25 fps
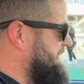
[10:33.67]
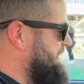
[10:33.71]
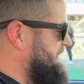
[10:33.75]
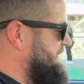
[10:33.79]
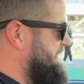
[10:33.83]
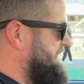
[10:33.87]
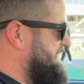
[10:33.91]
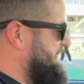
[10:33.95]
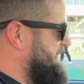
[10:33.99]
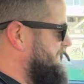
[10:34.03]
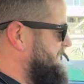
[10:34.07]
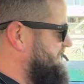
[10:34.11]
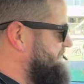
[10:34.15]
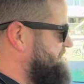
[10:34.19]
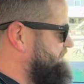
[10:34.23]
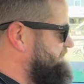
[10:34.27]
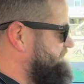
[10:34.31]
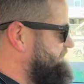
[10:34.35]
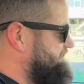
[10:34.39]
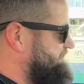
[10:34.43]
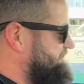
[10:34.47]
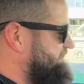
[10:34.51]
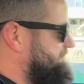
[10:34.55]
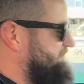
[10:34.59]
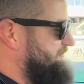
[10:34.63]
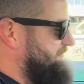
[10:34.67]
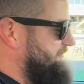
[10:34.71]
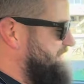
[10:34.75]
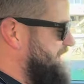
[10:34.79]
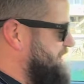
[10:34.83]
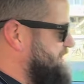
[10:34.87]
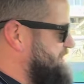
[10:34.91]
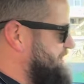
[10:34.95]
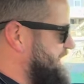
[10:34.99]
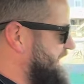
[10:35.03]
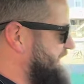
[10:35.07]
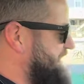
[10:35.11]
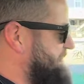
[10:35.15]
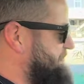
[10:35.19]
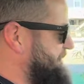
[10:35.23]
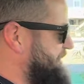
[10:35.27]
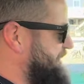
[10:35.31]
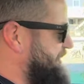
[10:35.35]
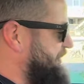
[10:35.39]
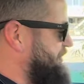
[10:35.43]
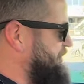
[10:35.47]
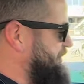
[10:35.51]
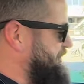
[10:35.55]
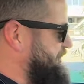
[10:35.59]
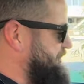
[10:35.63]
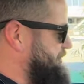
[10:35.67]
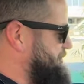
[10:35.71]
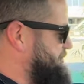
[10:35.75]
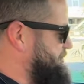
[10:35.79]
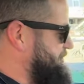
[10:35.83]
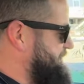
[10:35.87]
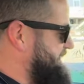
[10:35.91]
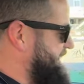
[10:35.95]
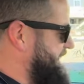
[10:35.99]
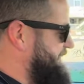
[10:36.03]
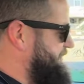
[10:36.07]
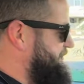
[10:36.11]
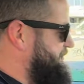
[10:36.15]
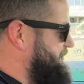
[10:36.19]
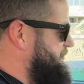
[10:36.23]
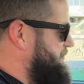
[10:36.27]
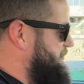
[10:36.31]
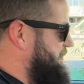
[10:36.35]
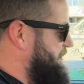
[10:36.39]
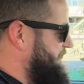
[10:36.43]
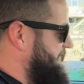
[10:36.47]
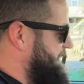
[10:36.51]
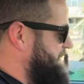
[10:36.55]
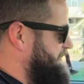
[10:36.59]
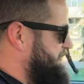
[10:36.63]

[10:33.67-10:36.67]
there's got to be a good use case for it.